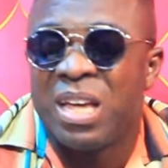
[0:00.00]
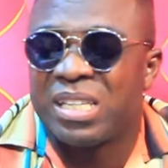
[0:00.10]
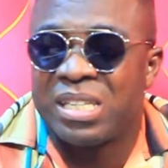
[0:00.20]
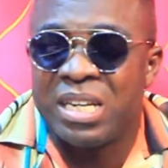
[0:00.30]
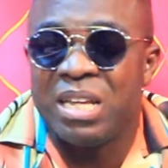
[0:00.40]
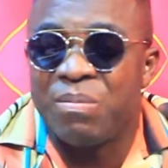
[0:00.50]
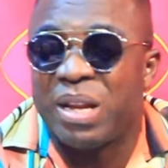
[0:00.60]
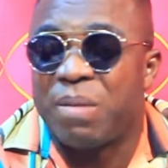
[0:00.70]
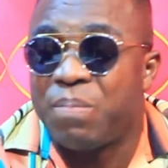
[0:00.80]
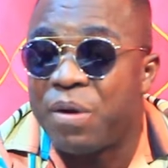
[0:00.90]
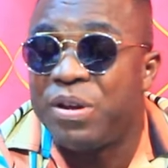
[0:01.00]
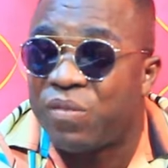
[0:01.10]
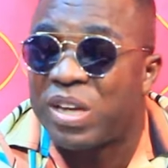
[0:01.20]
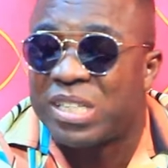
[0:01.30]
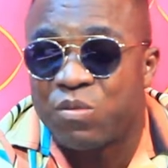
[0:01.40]
seeing him at the Paris
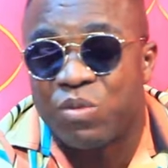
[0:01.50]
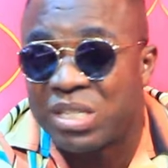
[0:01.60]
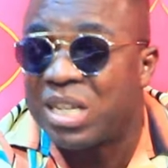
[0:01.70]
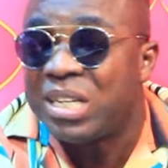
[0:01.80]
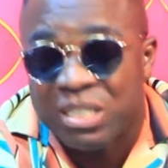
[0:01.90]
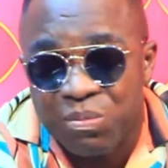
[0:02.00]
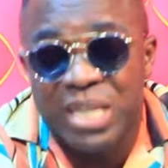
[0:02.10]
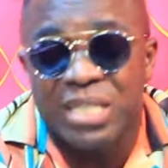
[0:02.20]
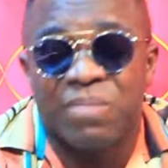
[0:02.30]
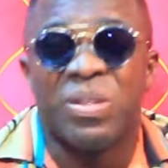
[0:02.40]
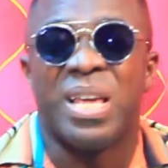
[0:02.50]
Fashion Week stage, it means